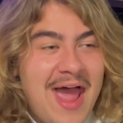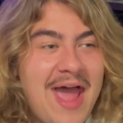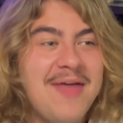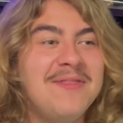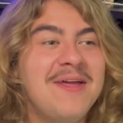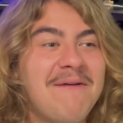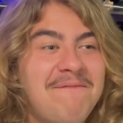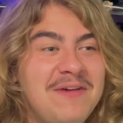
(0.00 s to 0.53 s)

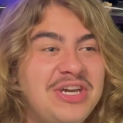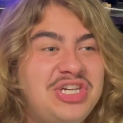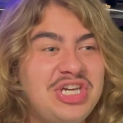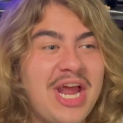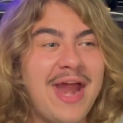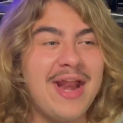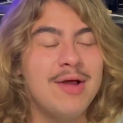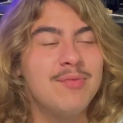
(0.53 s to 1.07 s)
And the
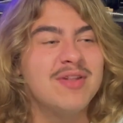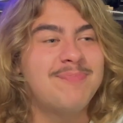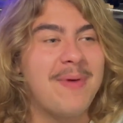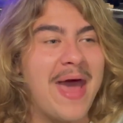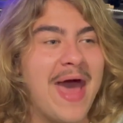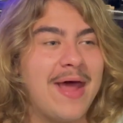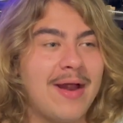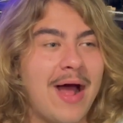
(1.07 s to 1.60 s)
officiating was
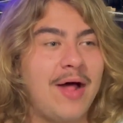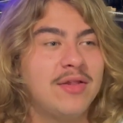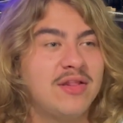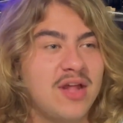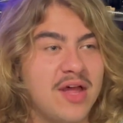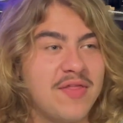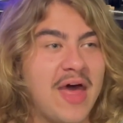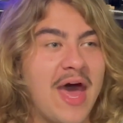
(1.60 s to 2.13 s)
bad, I'll
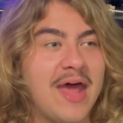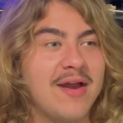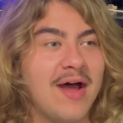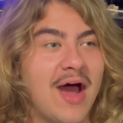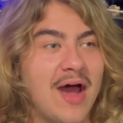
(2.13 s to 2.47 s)
say that.